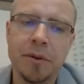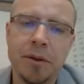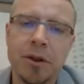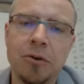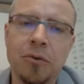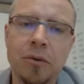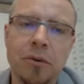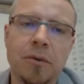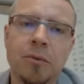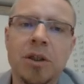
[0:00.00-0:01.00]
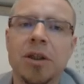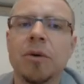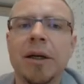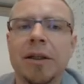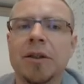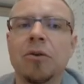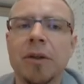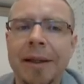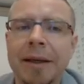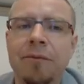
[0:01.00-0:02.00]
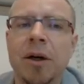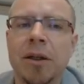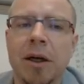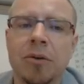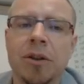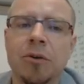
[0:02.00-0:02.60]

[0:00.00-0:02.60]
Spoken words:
So which is why it is called leave one out.